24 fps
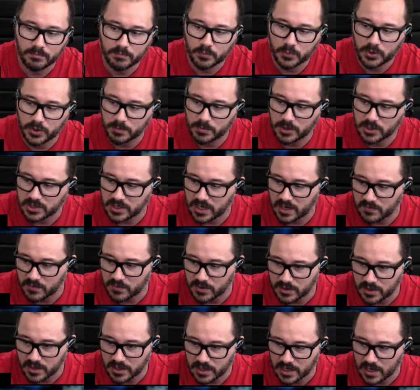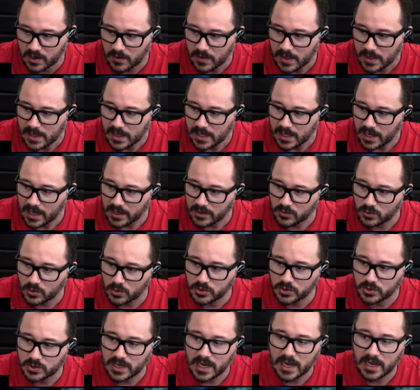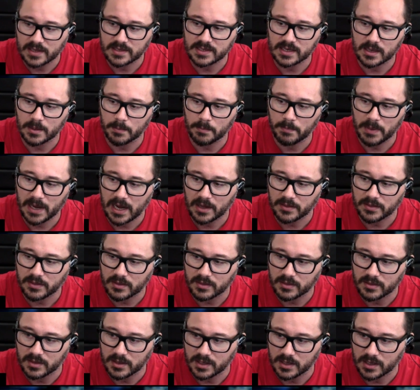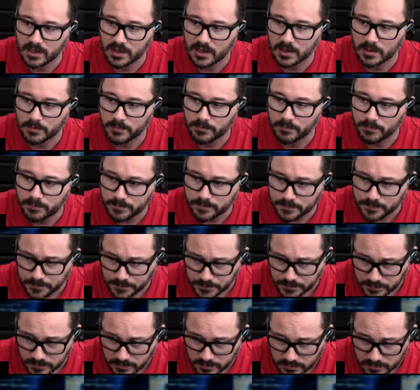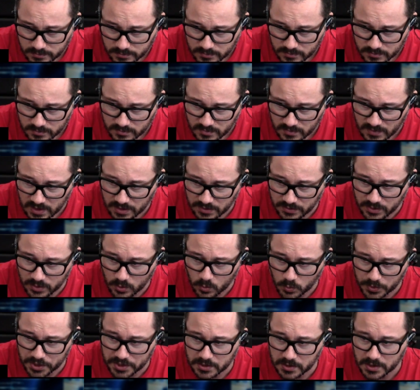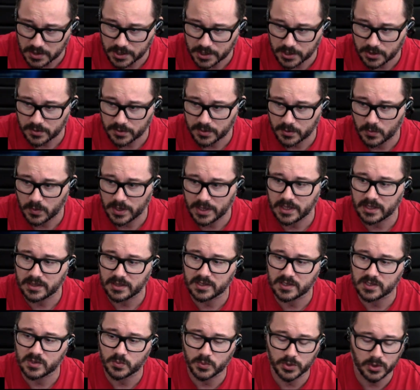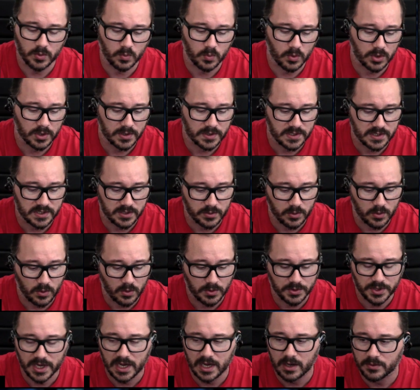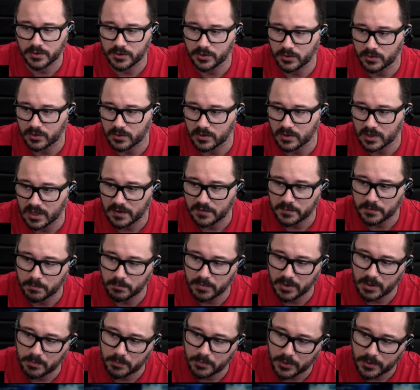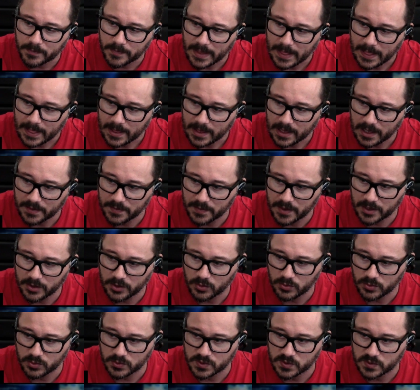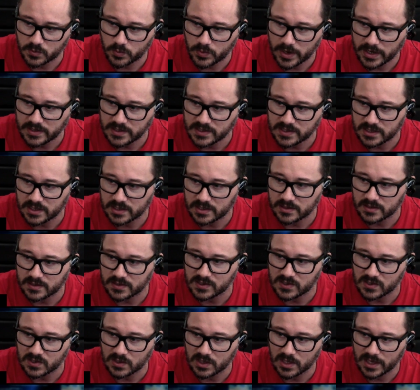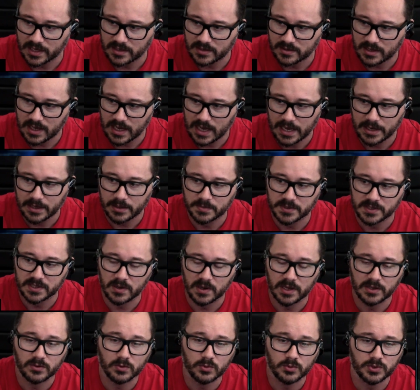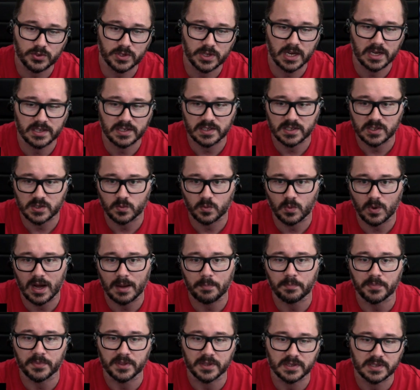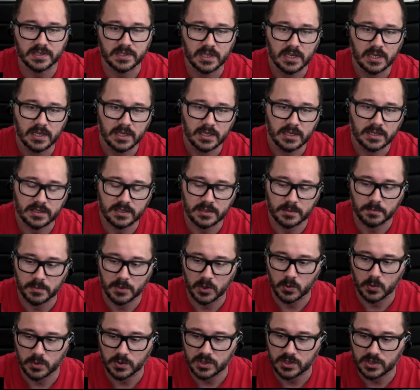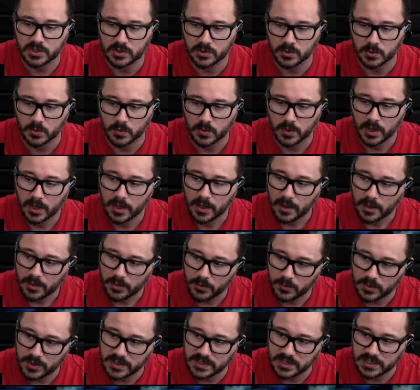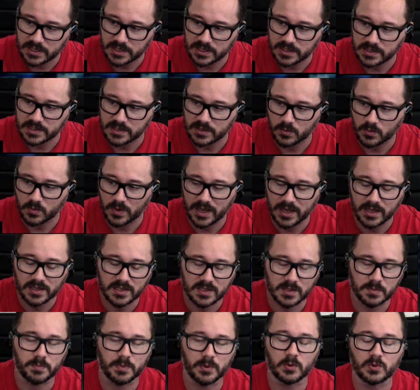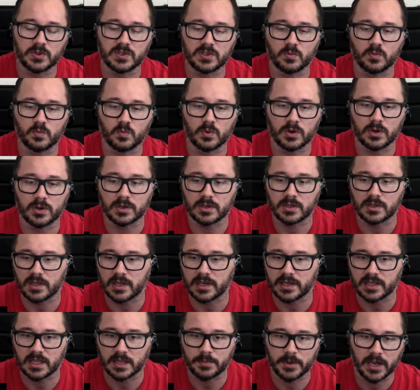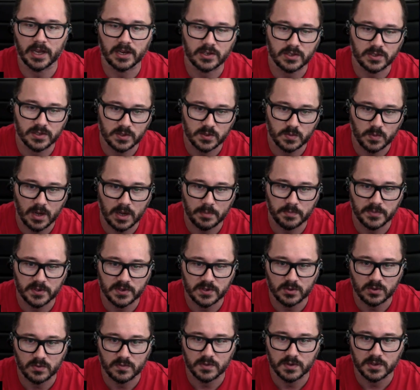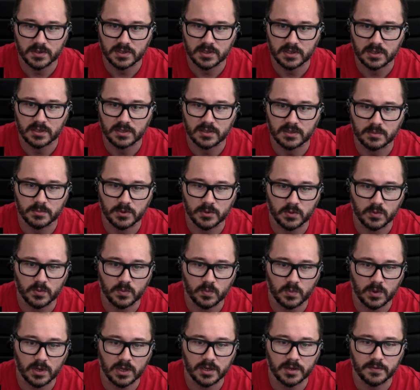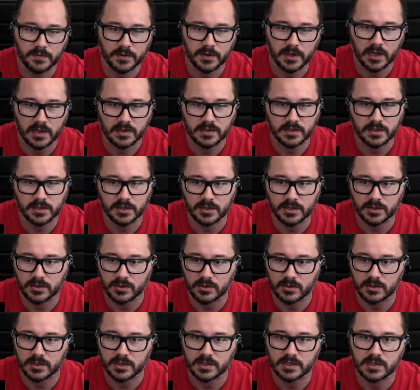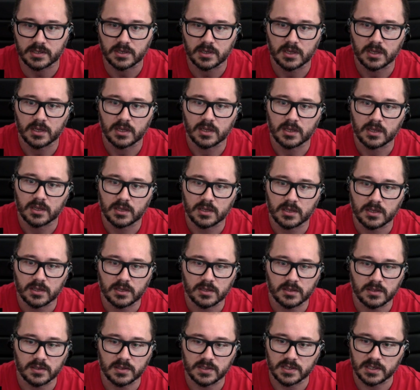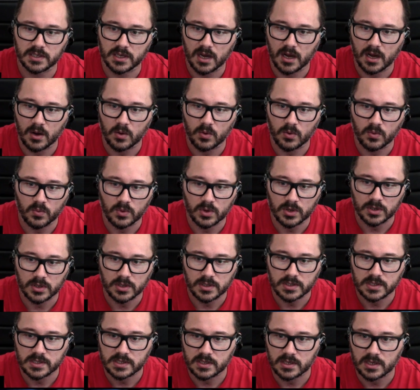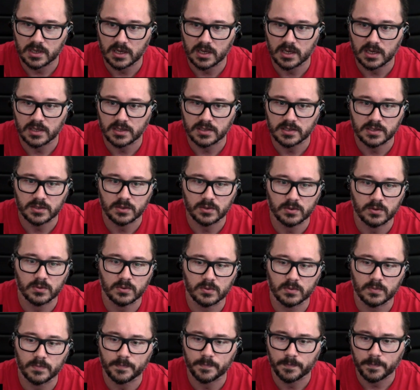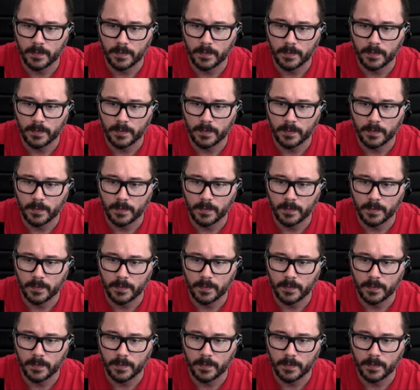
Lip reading: pretty much everything. Now, I told you guys about the wheel here. The way that this wheel works is you hold down your left bumper and then you use the right stick to select items. Now, I told you guys to swap this to mode 2. The reason is the way it's supposed to work, like, let me actually swap this over to mode 1 if you guys are curious to see how it works. So